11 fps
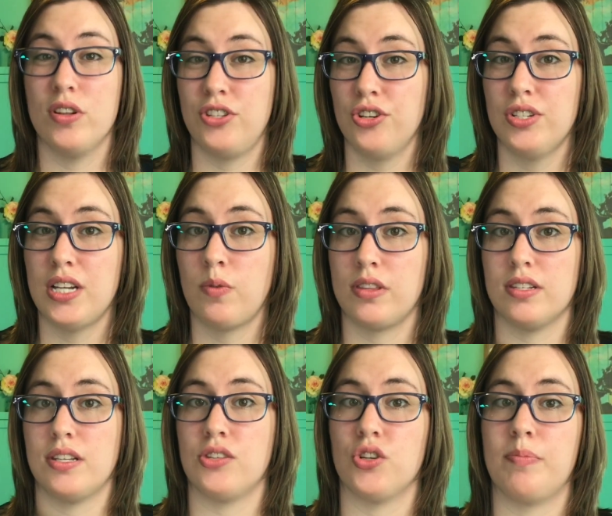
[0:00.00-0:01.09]
once you're done with the
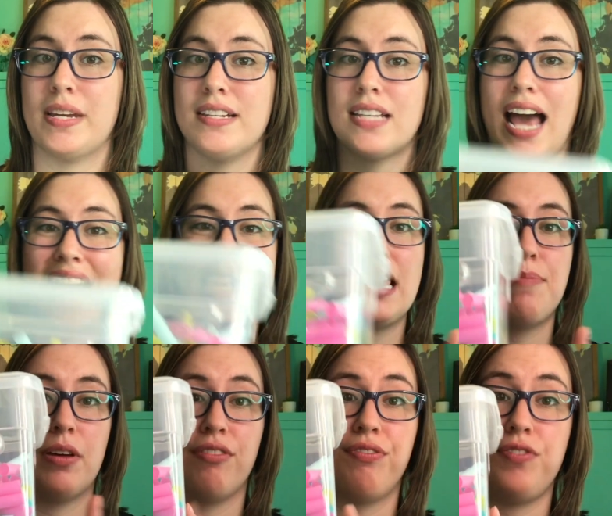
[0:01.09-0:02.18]
sensory bins, I keep
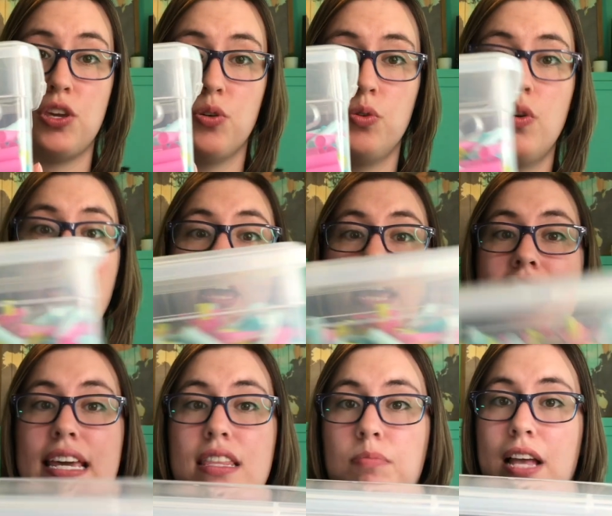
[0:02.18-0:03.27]
a few
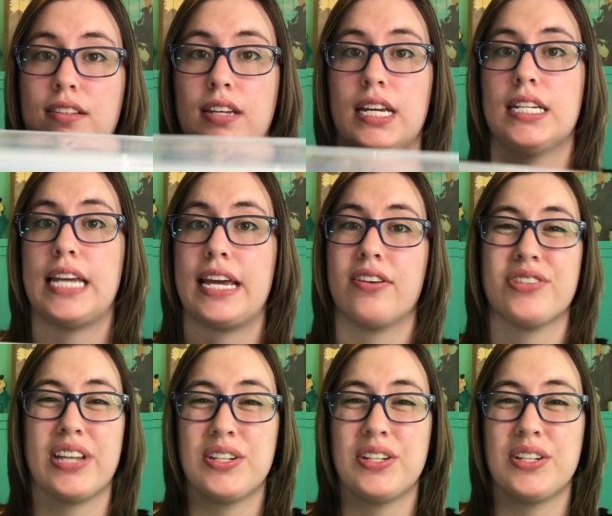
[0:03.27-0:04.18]
in the plastic containers.